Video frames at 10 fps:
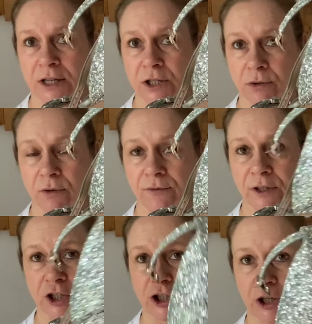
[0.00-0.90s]
do love this
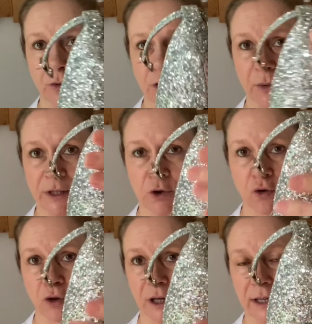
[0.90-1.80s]
shoe. So it's all
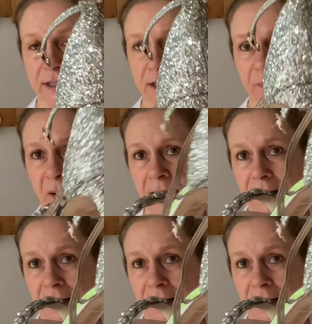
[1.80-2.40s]
glittered back,